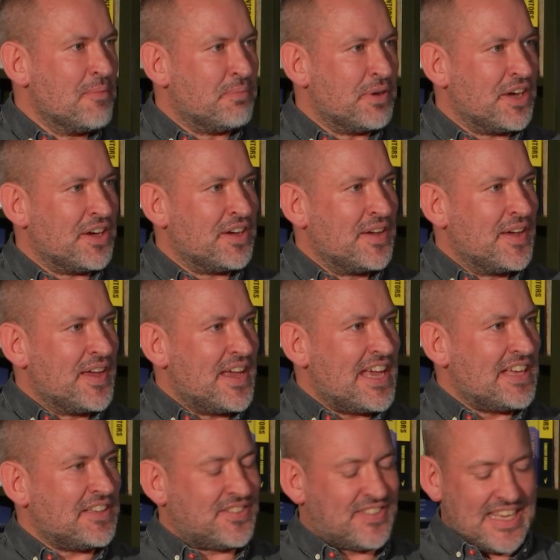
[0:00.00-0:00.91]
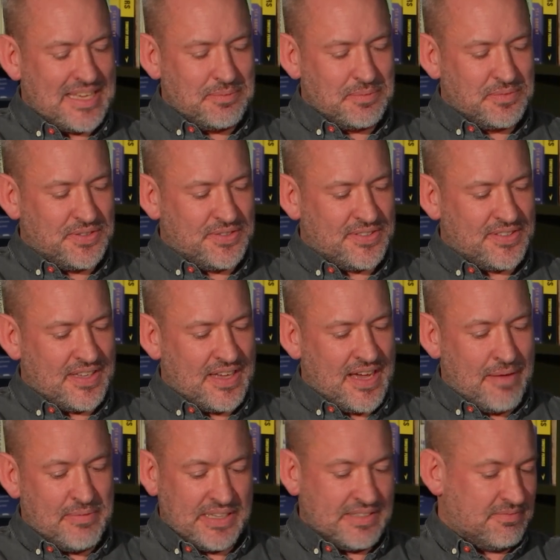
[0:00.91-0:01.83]
But it seems,
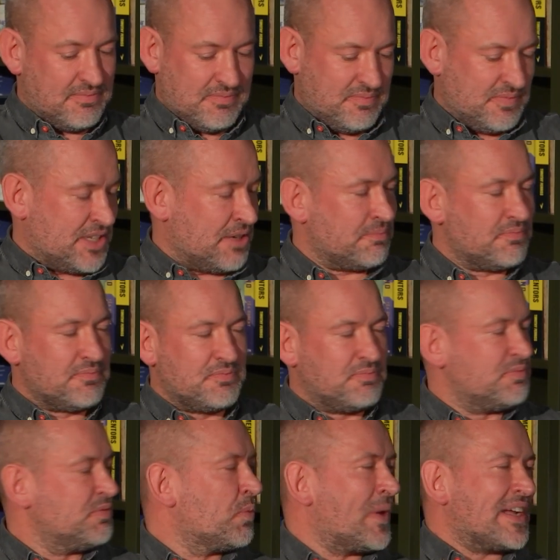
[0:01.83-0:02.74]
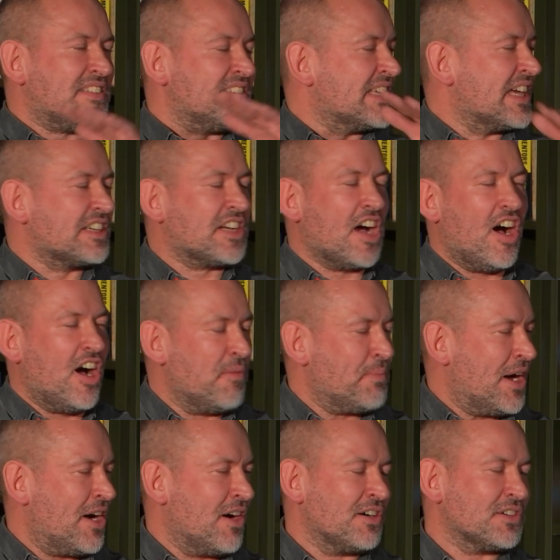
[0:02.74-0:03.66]
I mean, you know, waiting in
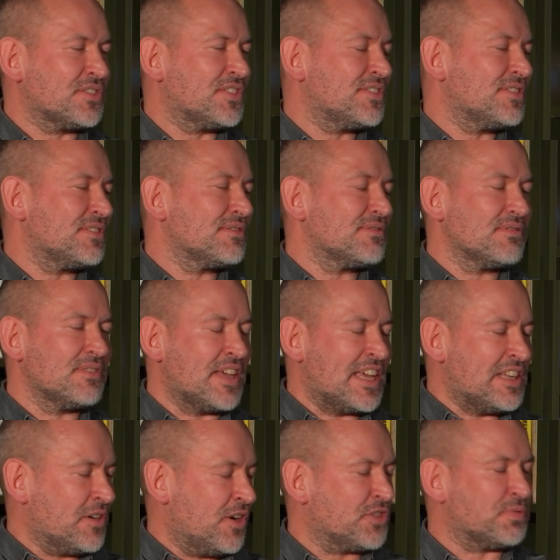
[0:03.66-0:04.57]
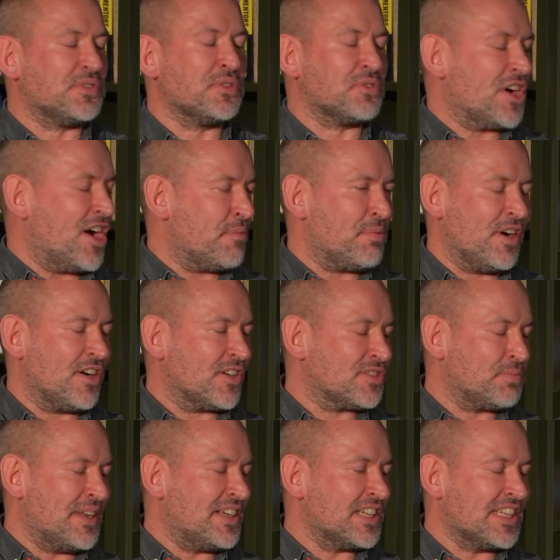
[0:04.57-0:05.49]
car parks, in hospital car
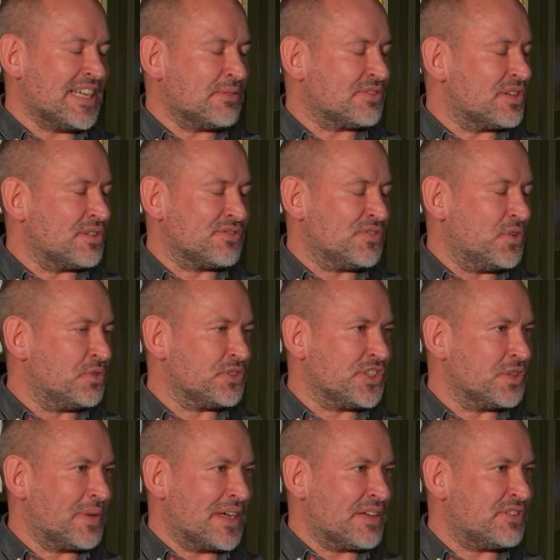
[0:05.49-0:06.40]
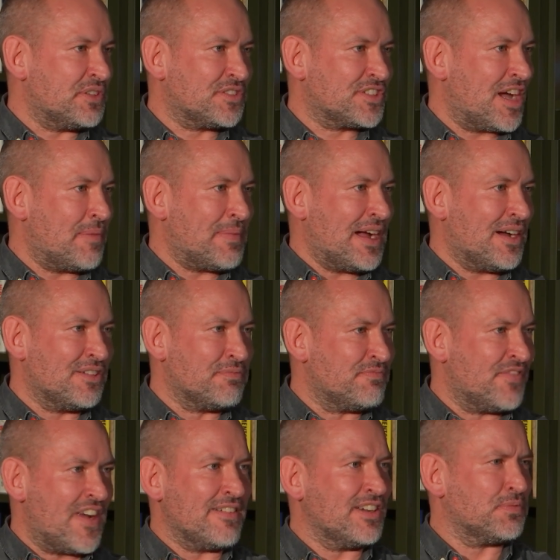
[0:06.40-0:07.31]
parks, spending an absolute fortune waiting for you to come out
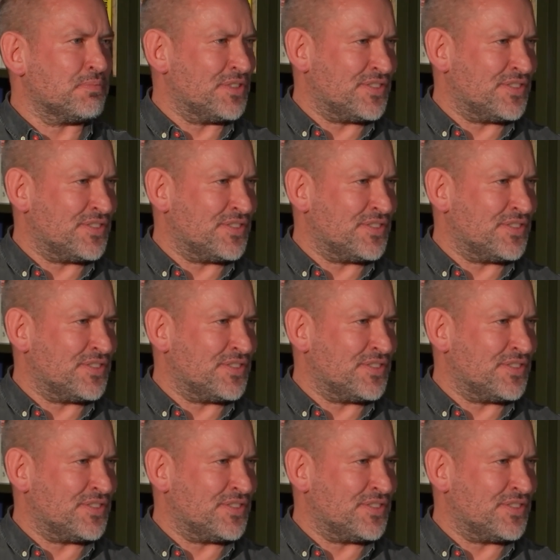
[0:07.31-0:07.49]
of various,